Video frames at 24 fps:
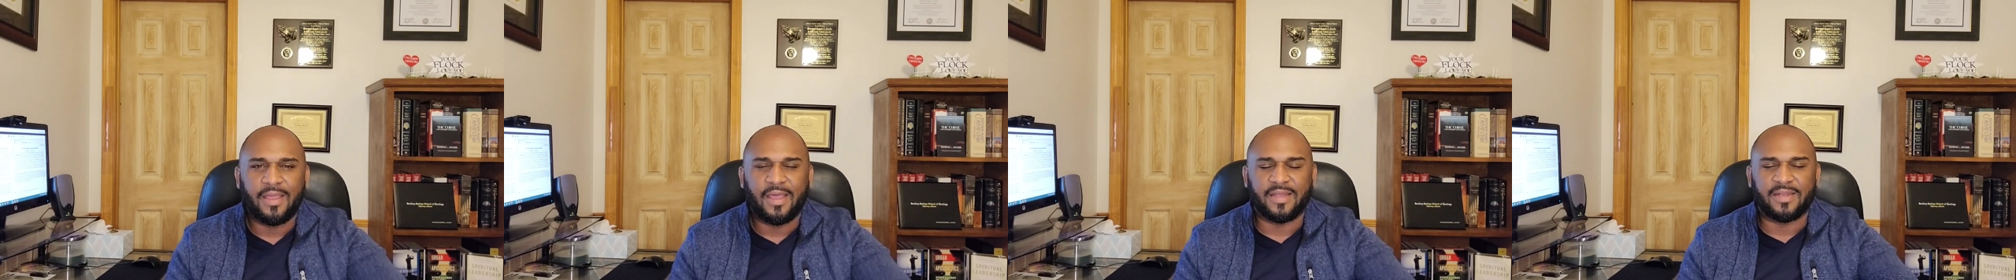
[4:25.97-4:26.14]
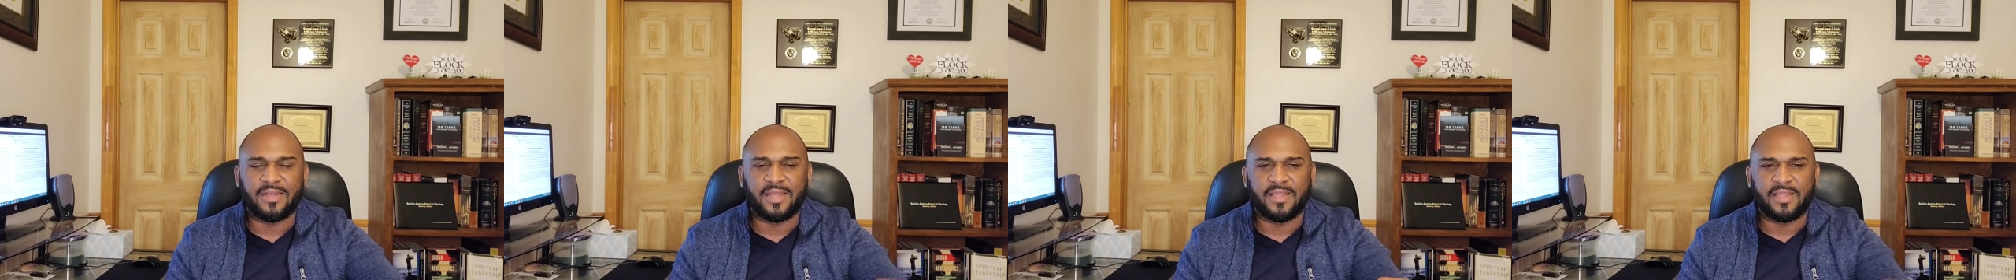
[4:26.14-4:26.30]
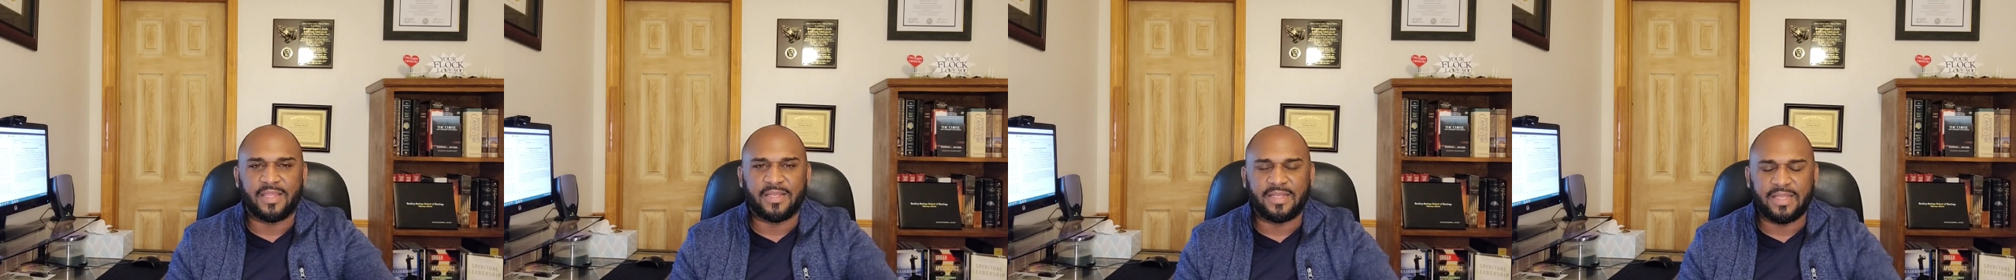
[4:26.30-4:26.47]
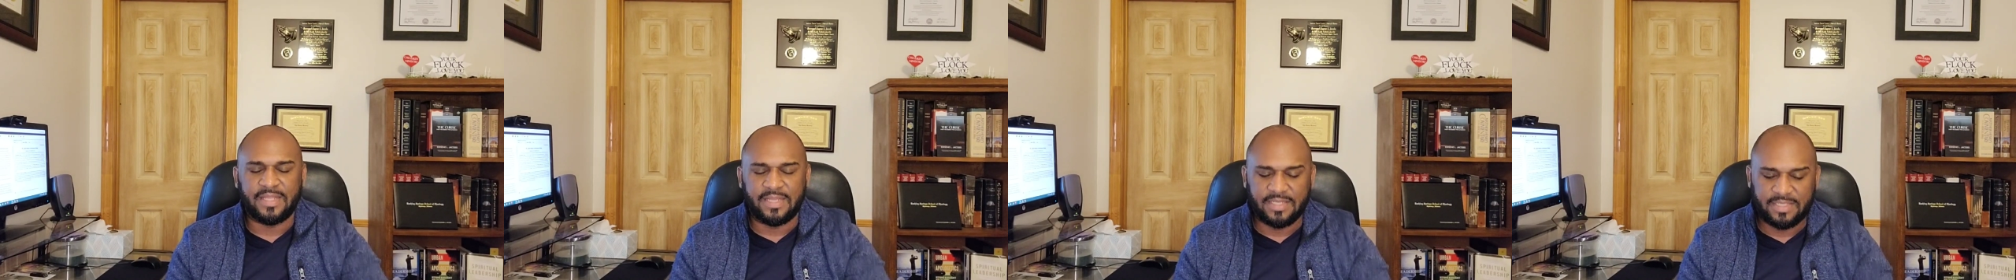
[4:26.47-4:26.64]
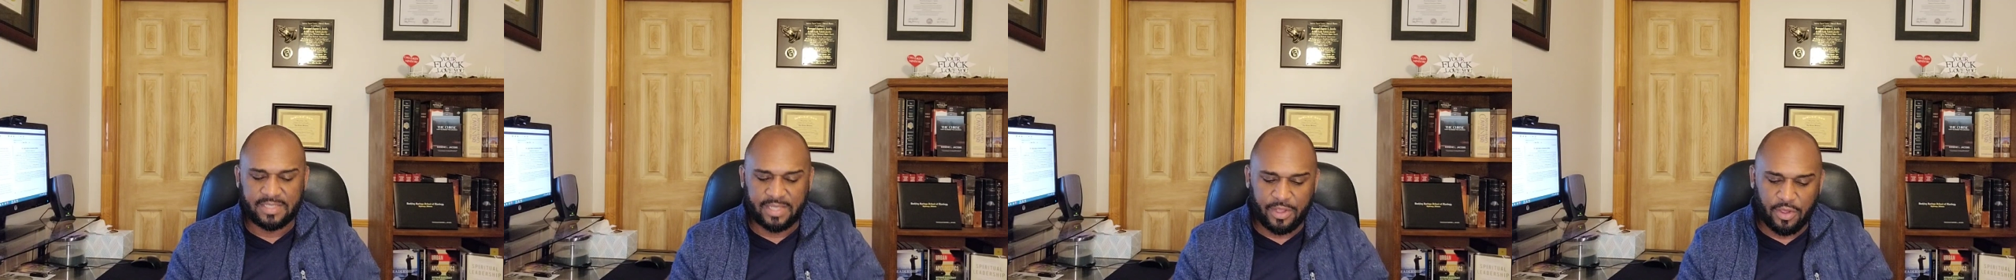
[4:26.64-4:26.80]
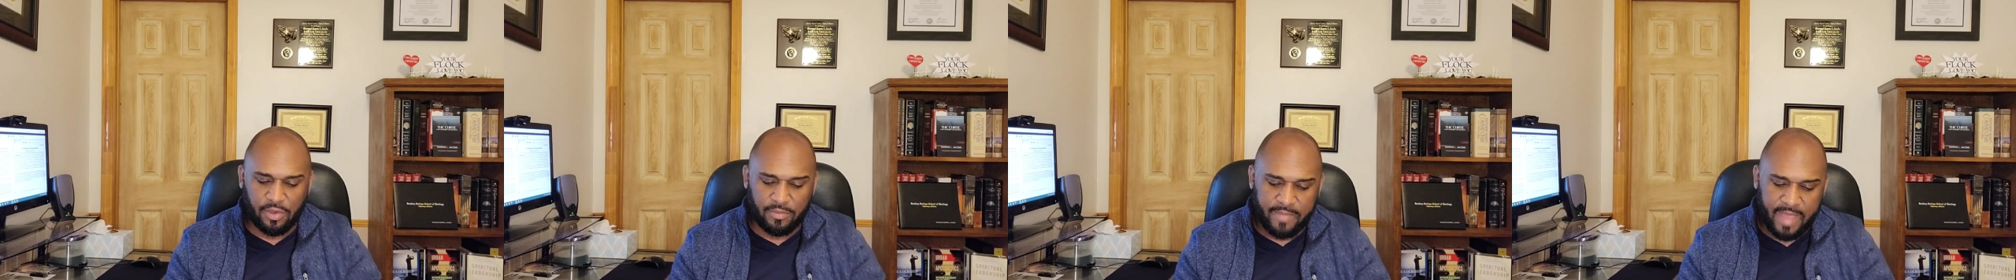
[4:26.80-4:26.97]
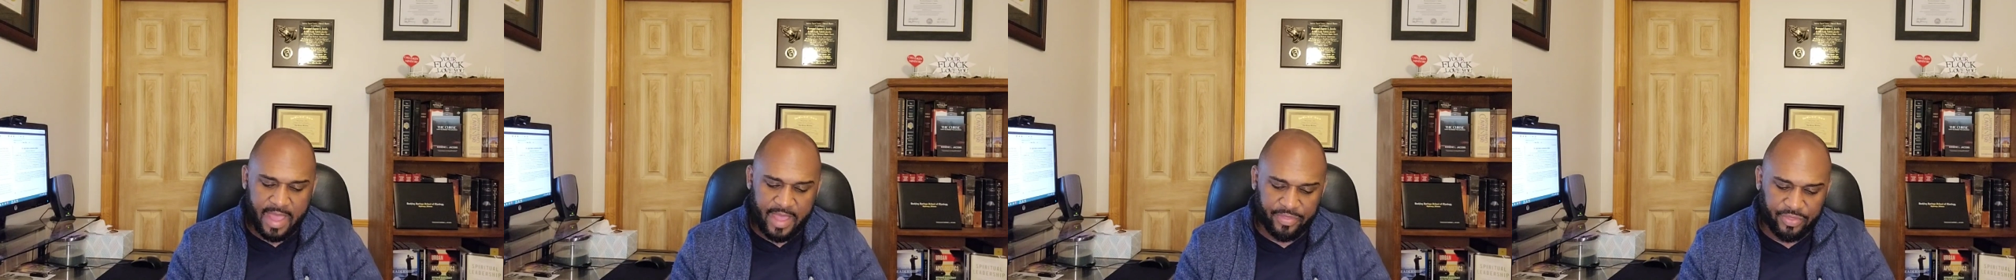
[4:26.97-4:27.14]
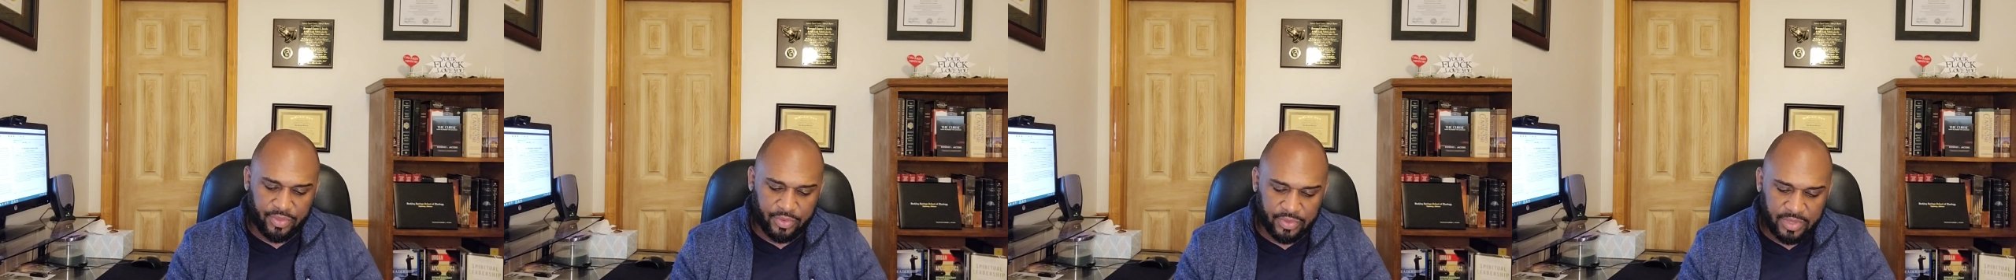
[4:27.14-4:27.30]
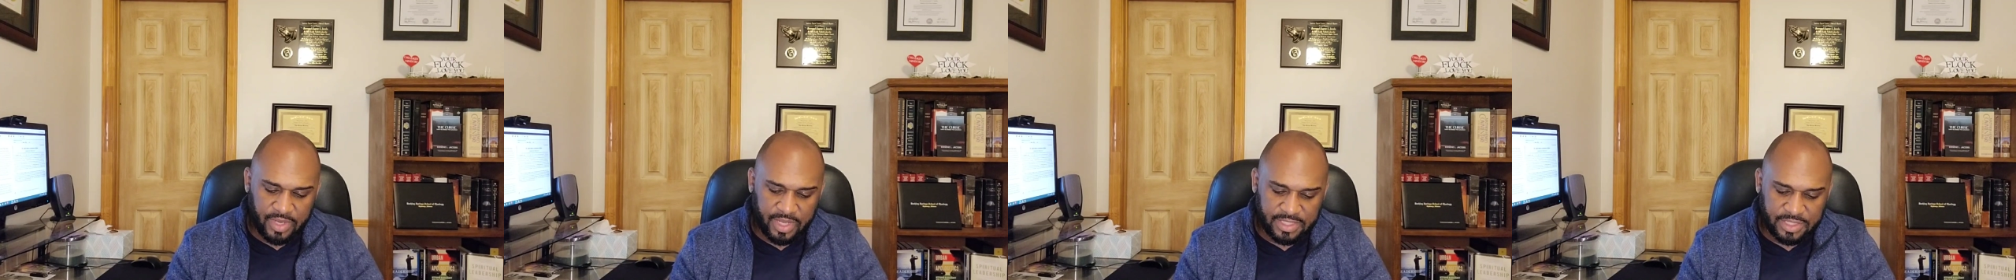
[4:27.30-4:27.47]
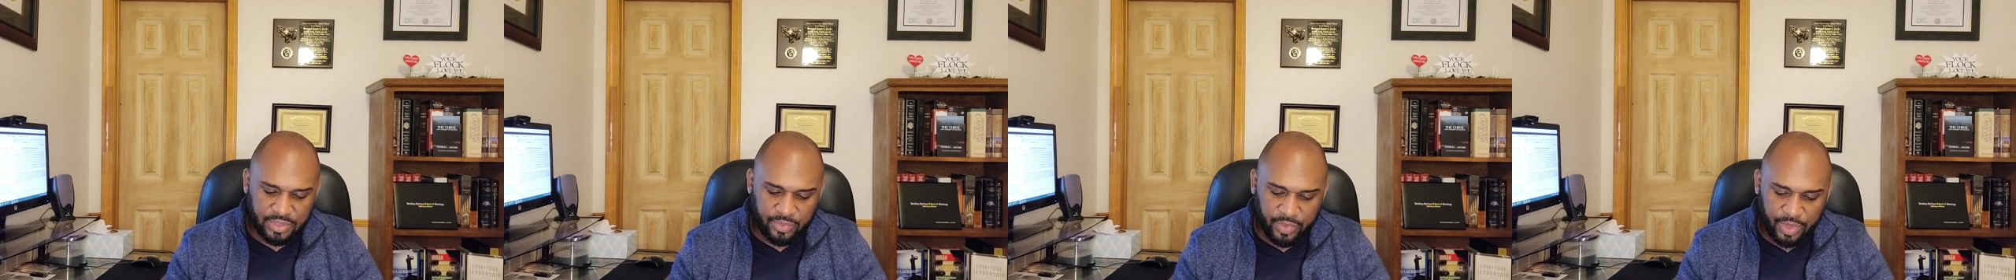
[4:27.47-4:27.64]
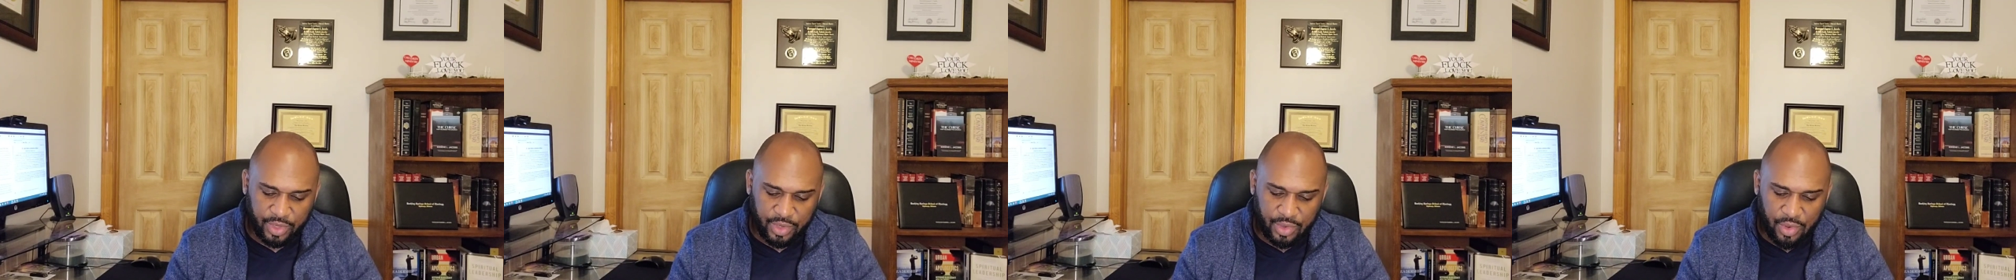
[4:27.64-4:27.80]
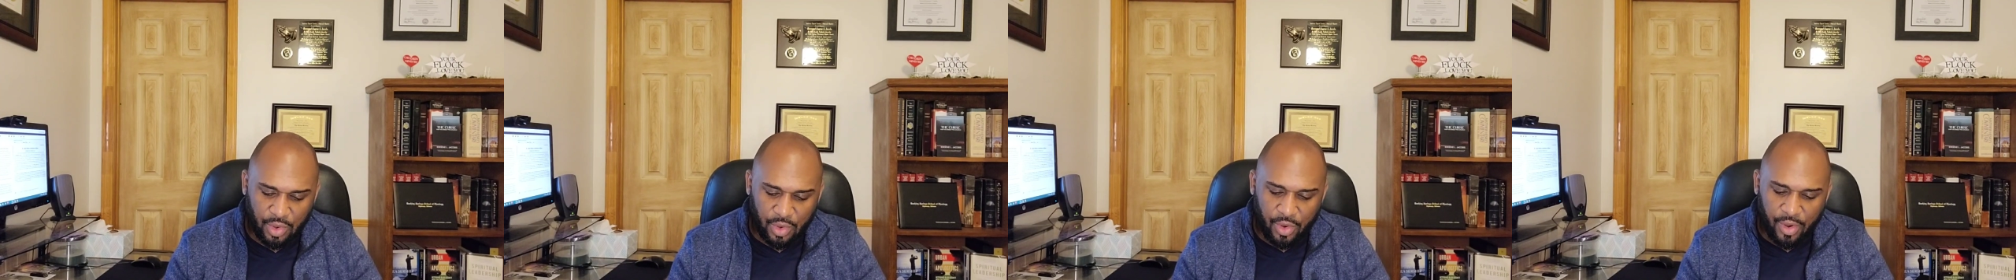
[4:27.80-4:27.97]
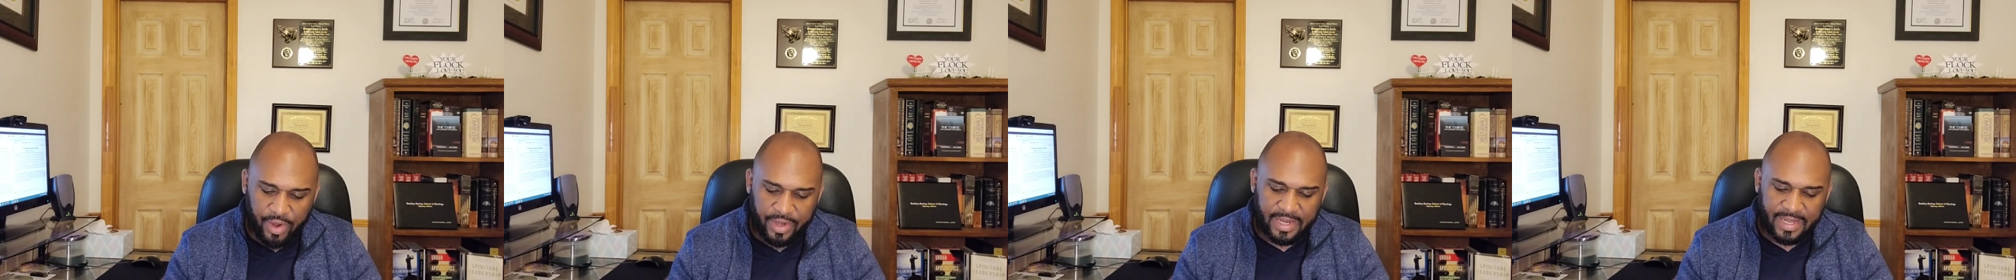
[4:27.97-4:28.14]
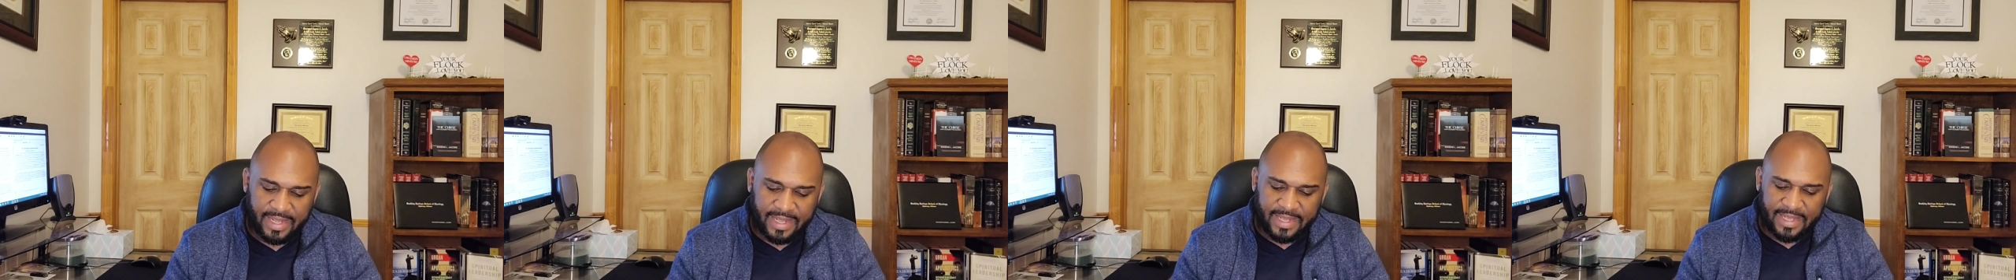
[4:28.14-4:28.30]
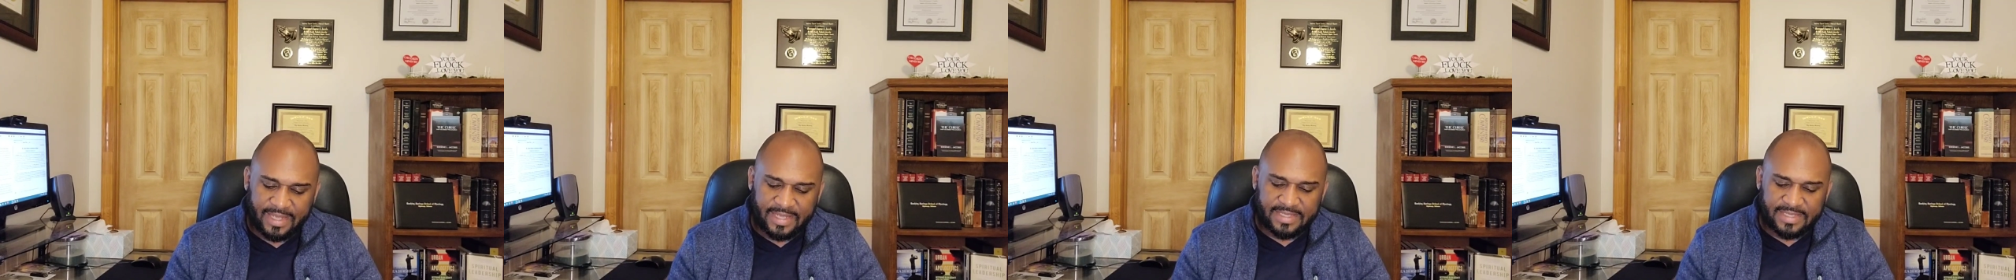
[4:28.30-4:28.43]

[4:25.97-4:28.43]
Another detail Matthew doesn't record,